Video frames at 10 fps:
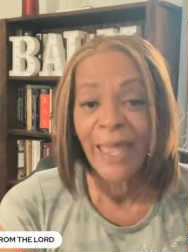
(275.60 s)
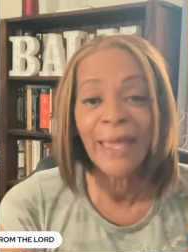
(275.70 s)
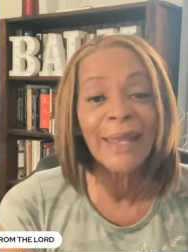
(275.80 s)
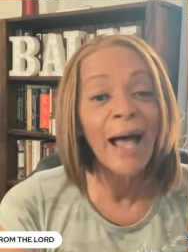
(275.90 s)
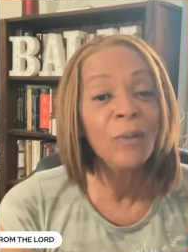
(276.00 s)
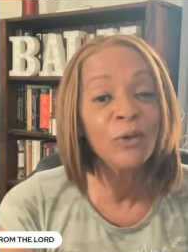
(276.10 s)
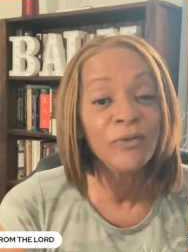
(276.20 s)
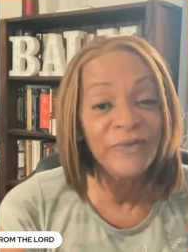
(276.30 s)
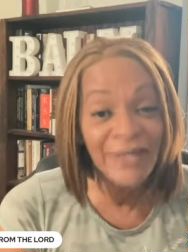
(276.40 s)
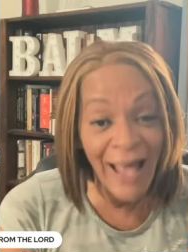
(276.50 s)
And I will
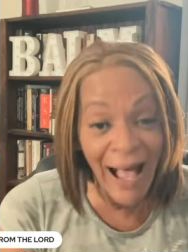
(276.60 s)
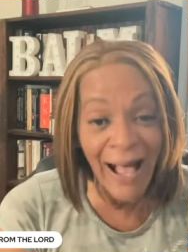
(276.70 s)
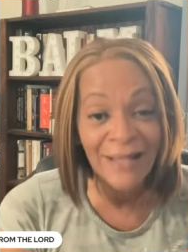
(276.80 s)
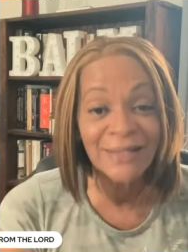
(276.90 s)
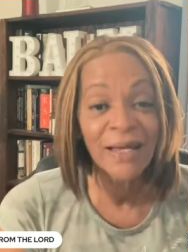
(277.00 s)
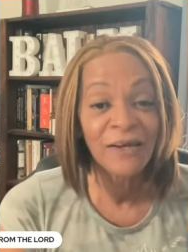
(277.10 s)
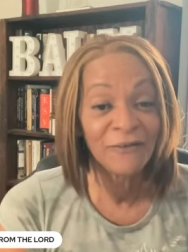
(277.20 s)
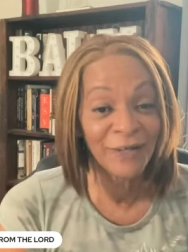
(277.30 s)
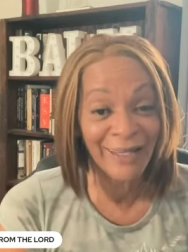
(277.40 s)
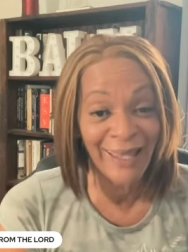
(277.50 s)
not
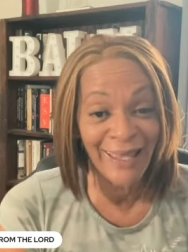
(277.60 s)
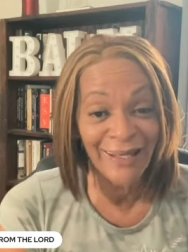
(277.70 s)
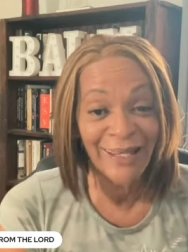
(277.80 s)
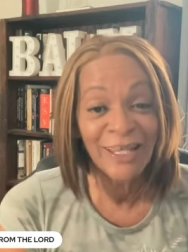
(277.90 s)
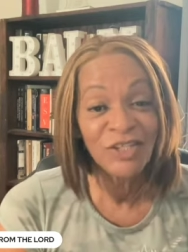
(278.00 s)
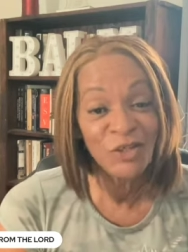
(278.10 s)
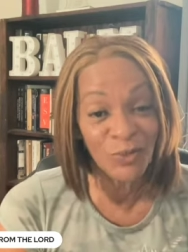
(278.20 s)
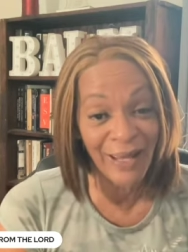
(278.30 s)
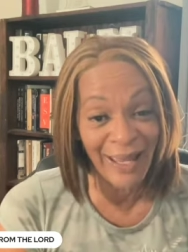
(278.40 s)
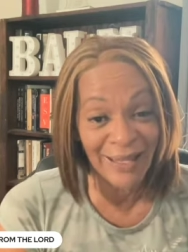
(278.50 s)
forget
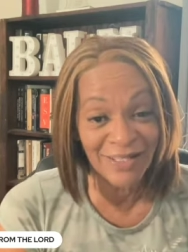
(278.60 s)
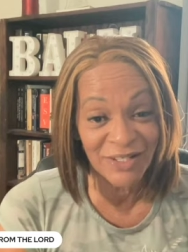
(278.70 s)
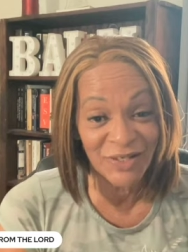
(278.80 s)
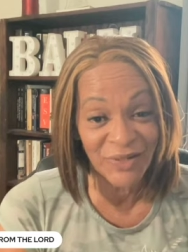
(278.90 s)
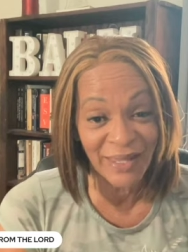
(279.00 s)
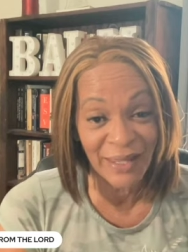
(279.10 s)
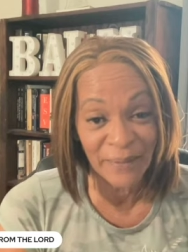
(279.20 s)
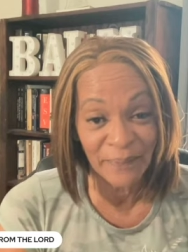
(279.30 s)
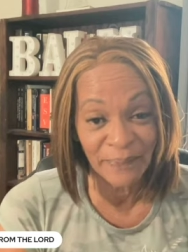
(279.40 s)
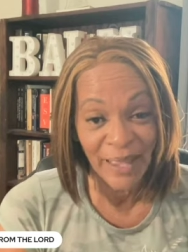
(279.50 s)
to answer them.
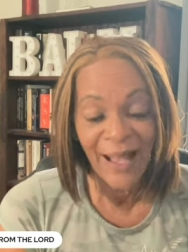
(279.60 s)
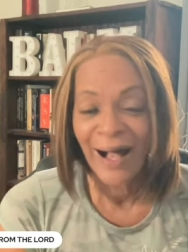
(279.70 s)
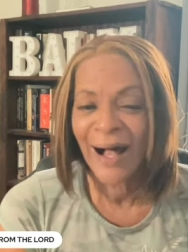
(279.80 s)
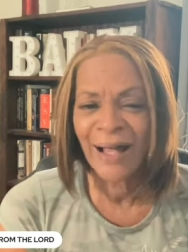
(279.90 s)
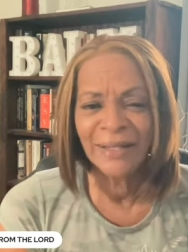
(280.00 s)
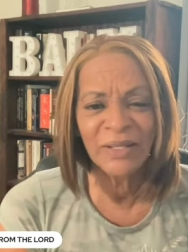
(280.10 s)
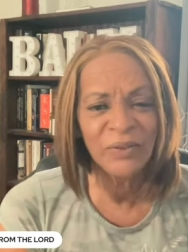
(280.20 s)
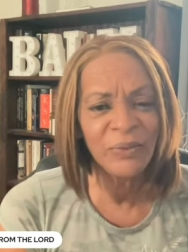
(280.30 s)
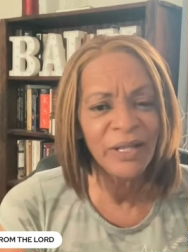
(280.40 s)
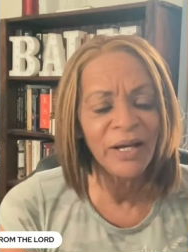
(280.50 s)

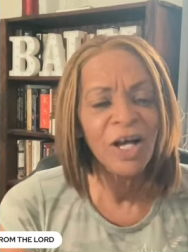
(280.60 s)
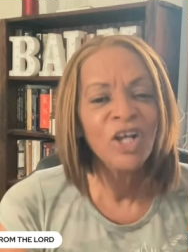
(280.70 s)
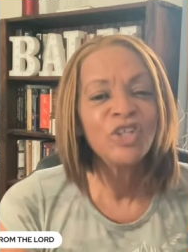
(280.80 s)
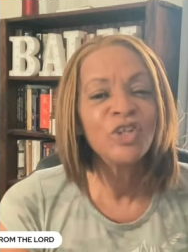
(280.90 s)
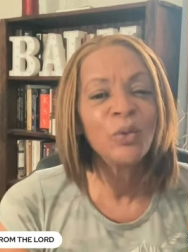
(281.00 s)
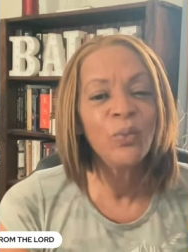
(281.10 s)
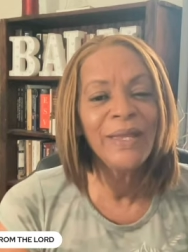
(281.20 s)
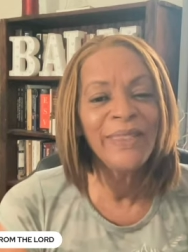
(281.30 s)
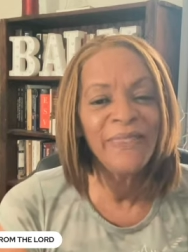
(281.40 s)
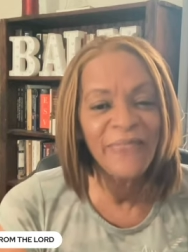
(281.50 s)
Hallelujah. So
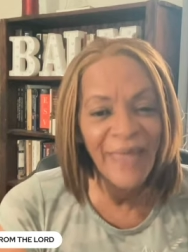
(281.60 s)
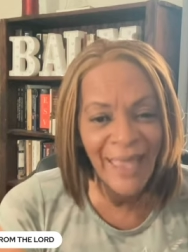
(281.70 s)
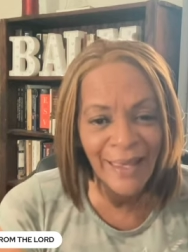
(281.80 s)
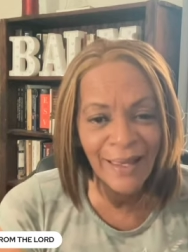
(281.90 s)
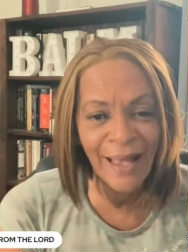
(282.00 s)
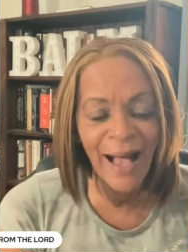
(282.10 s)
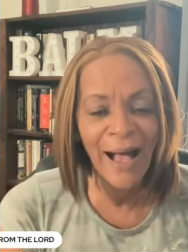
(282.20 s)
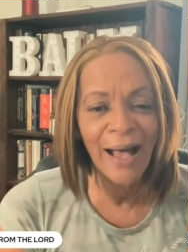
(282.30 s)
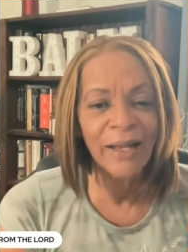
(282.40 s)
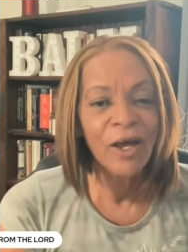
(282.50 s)
we thank
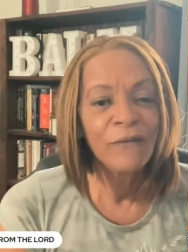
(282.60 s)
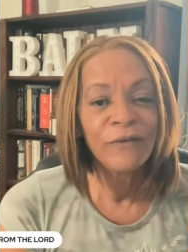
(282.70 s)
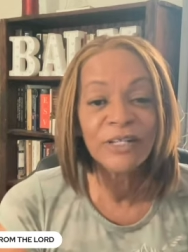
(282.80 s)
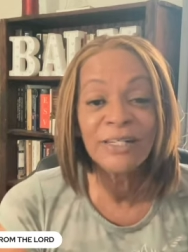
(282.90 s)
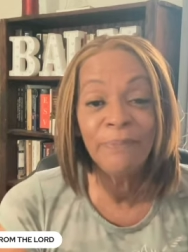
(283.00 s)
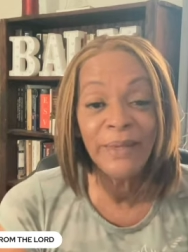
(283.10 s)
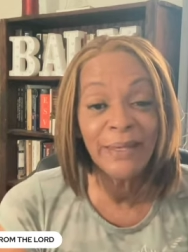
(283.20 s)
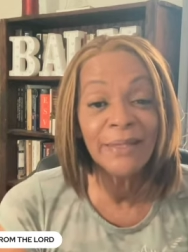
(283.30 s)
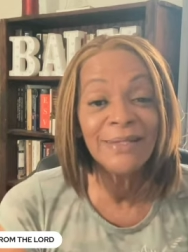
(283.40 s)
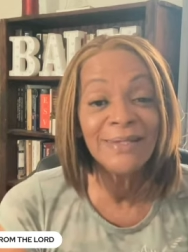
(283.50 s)
God for
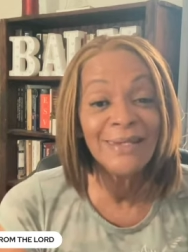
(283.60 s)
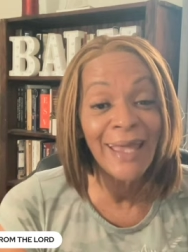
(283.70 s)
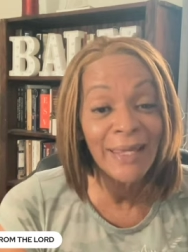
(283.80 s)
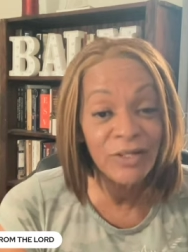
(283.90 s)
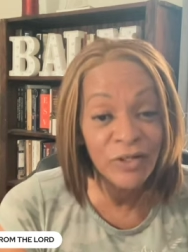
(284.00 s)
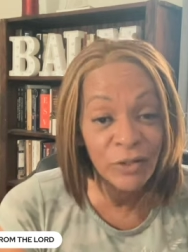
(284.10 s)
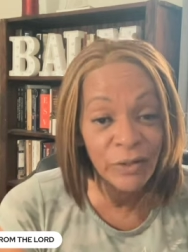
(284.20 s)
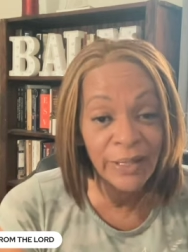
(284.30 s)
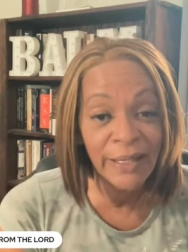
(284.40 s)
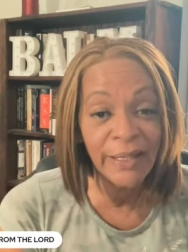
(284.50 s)
speaking
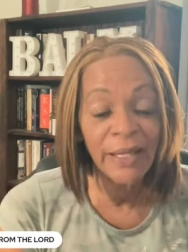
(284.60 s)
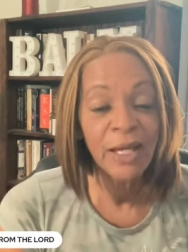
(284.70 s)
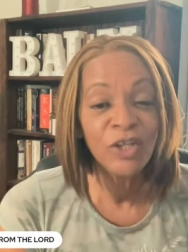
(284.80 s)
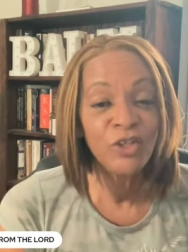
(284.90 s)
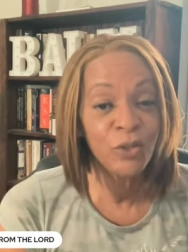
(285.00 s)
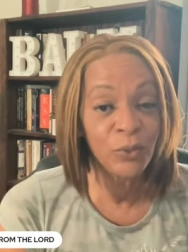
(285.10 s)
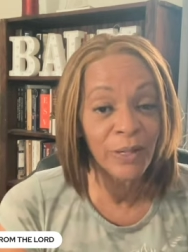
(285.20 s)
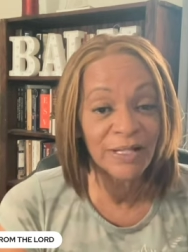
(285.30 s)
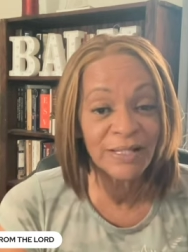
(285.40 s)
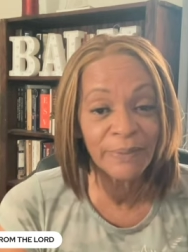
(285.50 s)
tenderly to
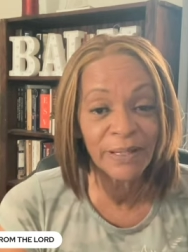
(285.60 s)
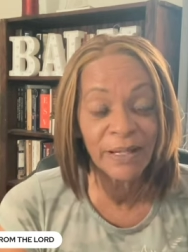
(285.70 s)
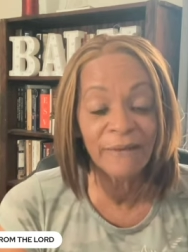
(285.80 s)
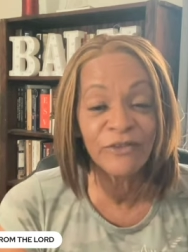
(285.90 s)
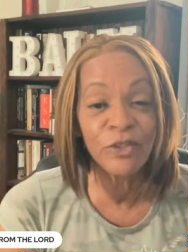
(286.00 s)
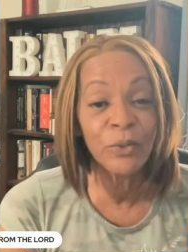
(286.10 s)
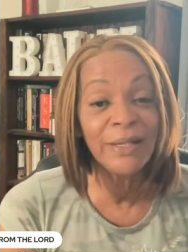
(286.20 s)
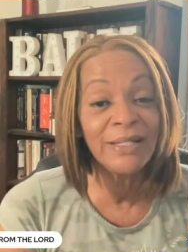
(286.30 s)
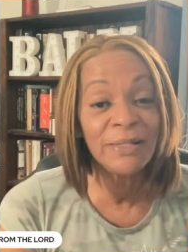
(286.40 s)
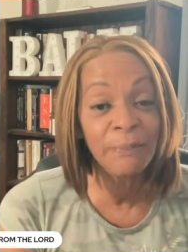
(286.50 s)
us, beloved, to
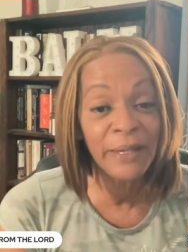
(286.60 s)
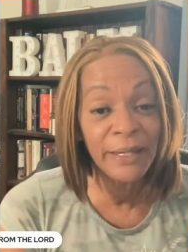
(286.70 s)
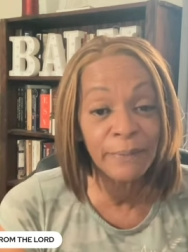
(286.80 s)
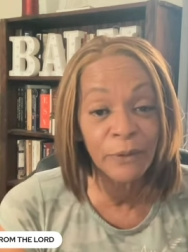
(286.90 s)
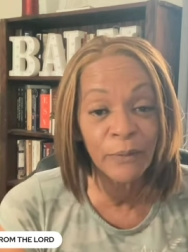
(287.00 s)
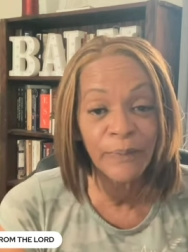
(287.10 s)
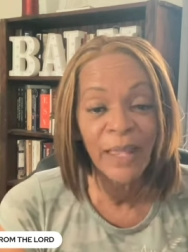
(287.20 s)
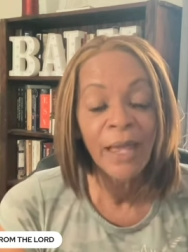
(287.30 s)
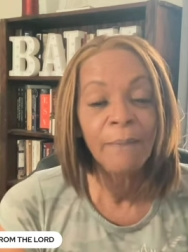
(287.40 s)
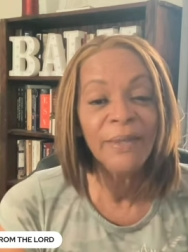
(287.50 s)
his people,
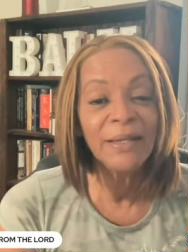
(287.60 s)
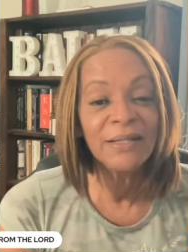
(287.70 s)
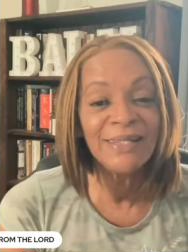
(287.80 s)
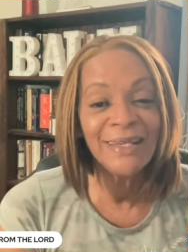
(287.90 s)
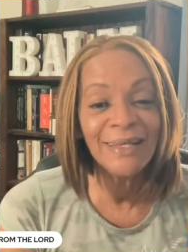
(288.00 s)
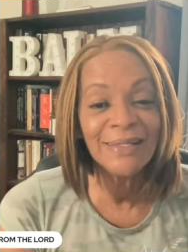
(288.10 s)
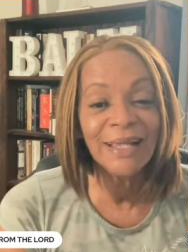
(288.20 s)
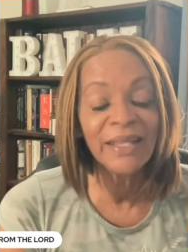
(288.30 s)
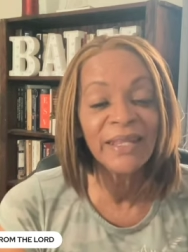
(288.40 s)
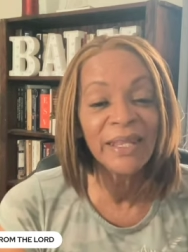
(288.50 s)
because he is a
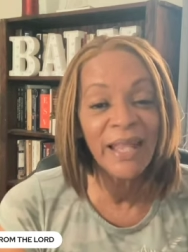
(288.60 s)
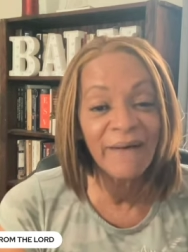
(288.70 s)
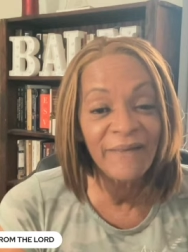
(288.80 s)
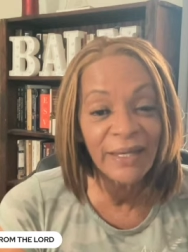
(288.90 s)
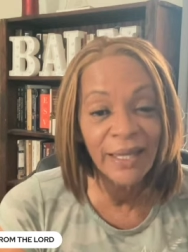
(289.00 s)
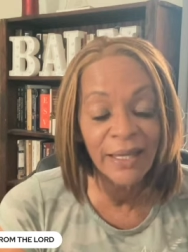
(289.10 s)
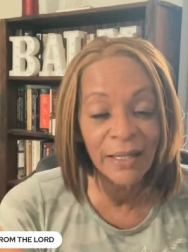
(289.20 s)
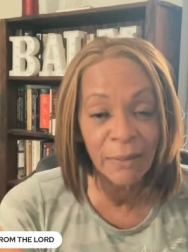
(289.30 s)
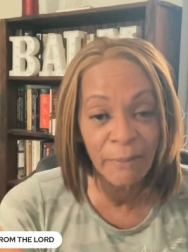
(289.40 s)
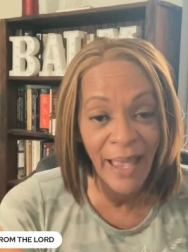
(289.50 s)
loving and
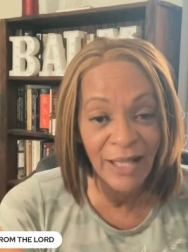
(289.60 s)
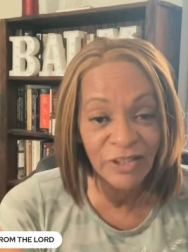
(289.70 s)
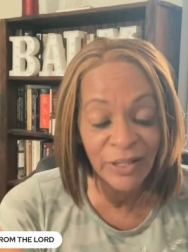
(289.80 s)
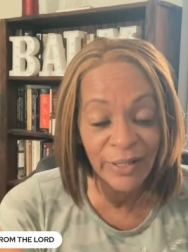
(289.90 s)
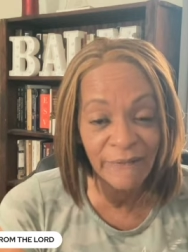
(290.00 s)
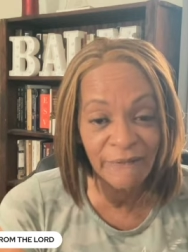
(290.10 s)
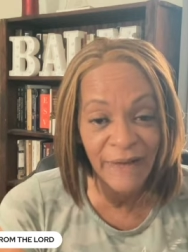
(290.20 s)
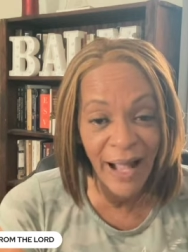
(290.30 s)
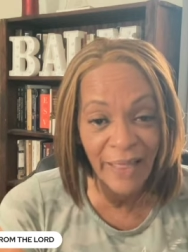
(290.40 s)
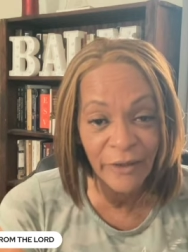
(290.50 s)
compassionate
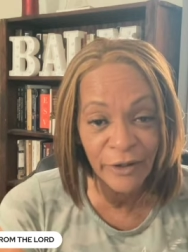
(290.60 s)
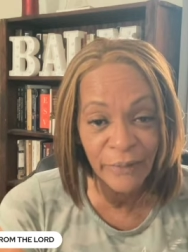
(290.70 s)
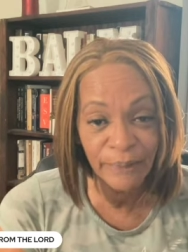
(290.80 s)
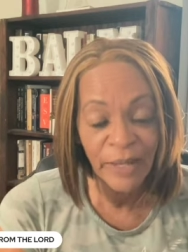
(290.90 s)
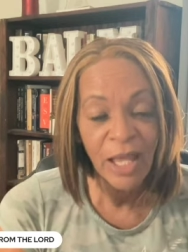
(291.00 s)
father.